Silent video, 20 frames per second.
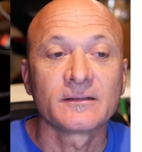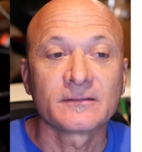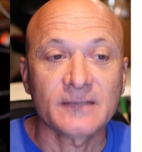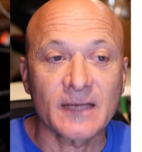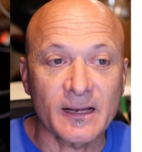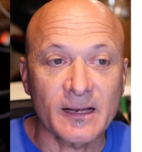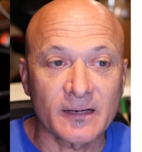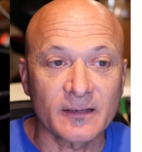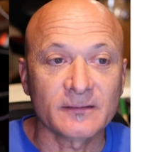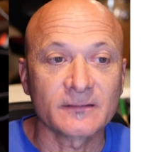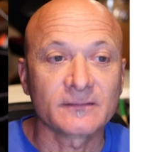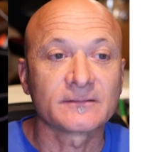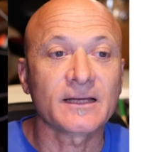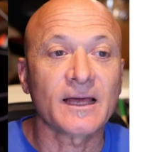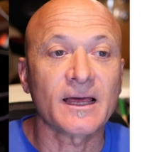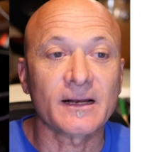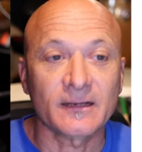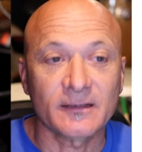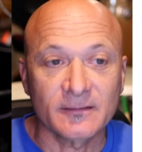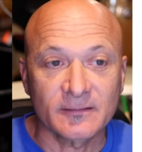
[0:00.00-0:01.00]
dot,
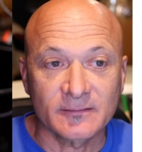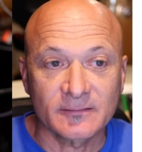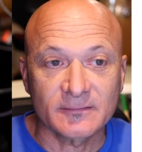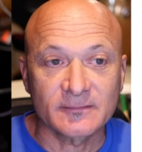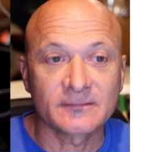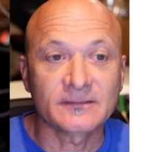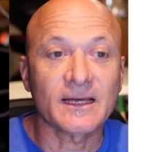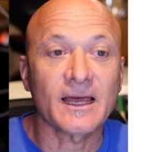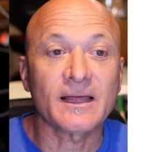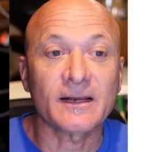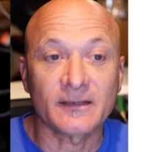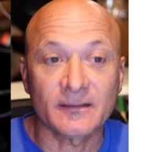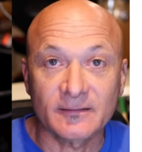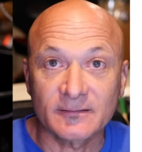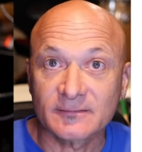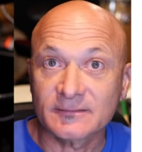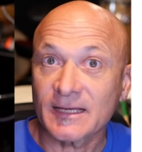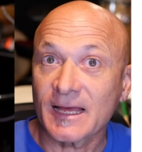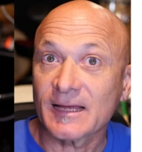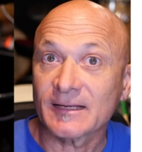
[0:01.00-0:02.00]
dot, dot,
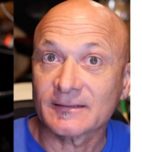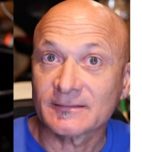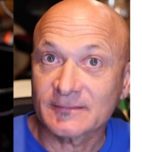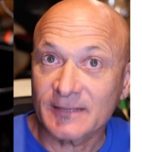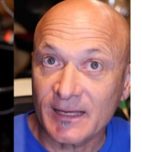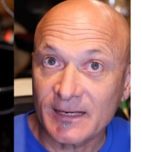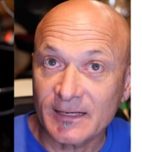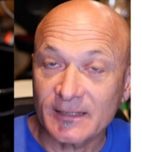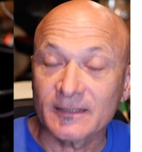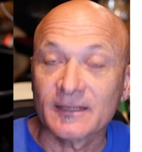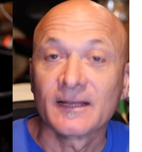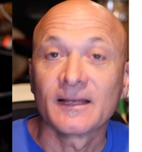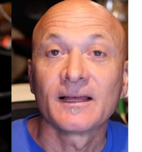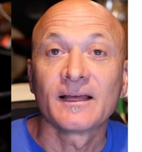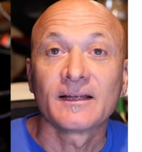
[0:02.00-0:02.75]
dot, dot,